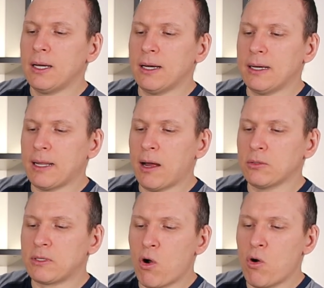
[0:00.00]
And I
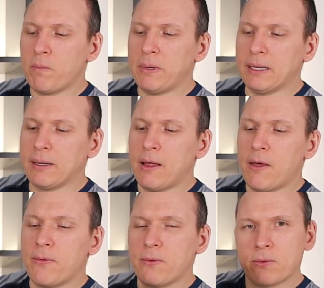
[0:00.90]
was hoping
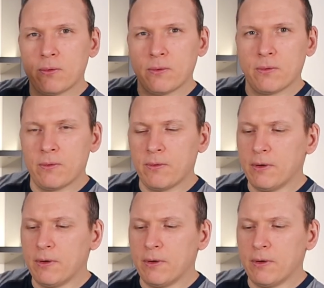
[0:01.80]
through